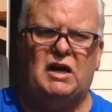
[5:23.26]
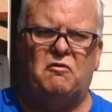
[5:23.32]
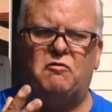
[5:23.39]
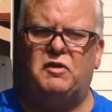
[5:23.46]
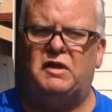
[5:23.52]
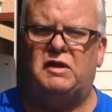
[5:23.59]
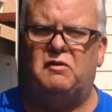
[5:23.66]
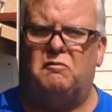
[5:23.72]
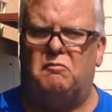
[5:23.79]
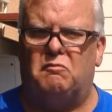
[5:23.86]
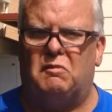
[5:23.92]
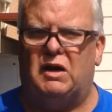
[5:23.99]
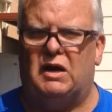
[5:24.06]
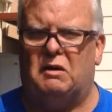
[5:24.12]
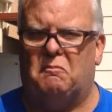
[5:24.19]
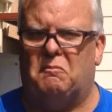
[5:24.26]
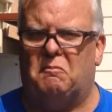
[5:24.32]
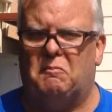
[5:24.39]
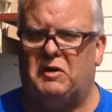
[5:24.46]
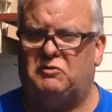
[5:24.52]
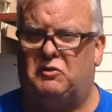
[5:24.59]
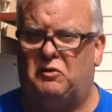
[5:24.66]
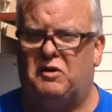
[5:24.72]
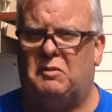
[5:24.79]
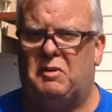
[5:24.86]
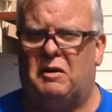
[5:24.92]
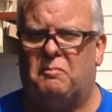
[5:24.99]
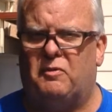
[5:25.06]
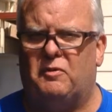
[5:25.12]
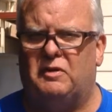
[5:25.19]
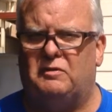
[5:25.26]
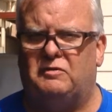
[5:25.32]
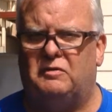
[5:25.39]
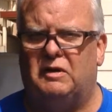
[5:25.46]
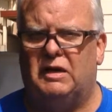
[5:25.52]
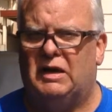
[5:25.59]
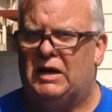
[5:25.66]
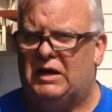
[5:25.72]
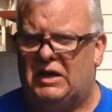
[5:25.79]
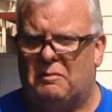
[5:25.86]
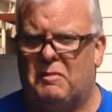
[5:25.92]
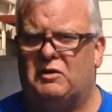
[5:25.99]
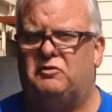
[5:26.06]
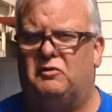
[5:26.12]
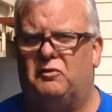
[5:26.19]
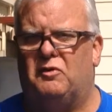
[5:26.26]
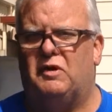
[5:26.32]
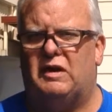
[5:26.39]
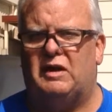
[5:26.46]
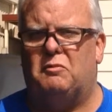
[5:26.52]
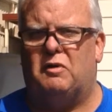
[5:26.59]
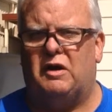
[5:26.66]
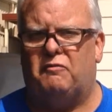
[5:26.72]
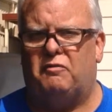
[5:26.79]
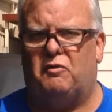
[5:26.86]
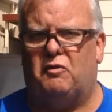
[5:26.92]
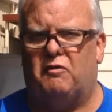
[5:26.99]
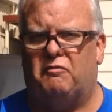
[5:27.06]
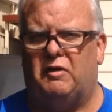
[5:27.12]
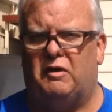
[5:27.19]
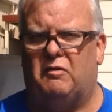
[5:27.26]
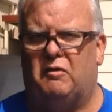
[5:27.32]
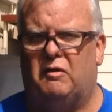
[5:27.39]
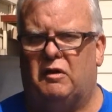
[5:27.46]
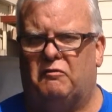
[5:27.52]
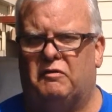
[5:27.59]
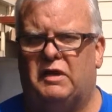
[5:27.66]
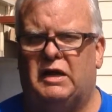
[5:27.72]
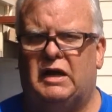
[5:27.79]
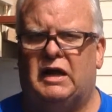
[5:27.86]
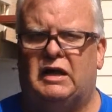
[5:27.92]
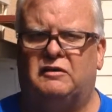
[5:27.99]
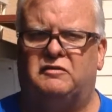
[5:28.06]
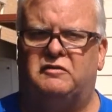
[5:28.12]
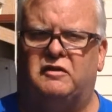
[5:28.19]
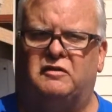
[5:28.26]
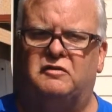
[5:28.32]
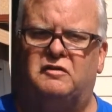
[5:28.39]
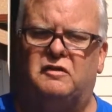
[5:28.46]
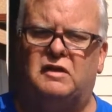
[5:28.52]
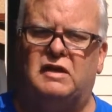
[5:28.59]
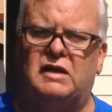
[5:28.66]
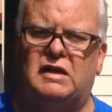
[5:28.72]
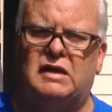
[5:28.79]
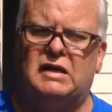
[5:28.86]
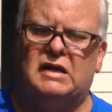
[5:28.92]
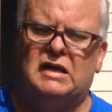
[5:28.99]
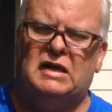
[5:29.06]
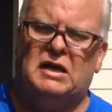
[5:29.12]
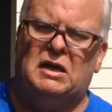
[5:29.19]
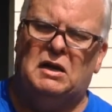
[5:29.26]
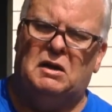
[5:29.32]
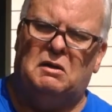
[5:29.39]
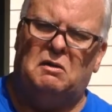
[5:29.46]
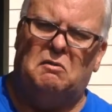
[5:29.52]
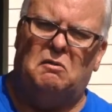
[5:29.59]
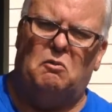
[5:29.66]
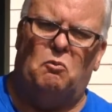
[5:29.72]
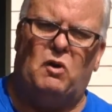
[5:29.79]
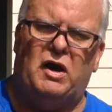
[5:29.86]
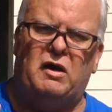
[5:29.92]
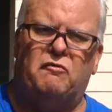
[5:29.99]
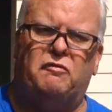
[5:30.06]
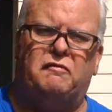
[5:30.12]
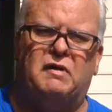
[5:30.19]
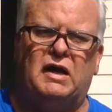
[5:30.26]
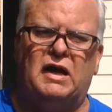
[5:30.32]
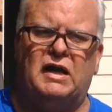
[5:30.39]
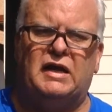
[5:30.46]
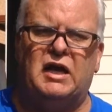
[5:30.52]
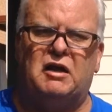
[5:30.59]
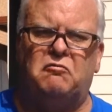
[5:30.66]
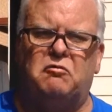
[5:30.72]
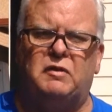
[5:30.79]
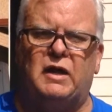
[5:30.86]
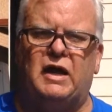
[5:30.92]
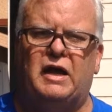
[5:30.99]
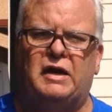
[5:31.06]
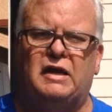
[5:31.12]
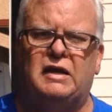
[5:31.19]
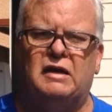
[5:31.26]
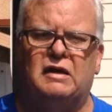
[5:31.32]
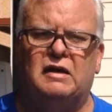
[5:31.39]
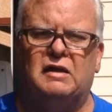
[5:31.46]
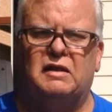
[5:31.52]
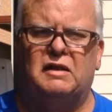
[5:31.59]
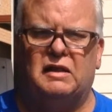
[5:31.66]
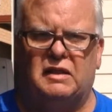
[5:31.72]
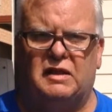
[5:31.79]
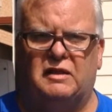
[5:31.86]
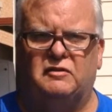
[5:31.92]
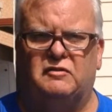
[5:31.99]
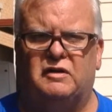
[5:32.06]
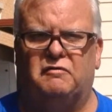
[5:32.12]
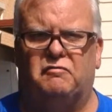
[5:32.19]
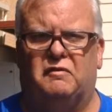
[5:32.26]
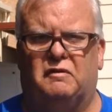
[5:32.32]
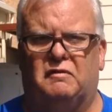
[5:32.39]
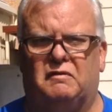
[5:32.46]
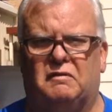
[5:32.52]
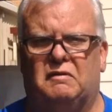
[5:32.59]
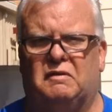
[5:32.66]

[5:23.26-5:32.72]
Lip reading: Everything you must learn about bees, you must learn anyway if you've got a flow hive. It's just the way of gathering the honey that is different.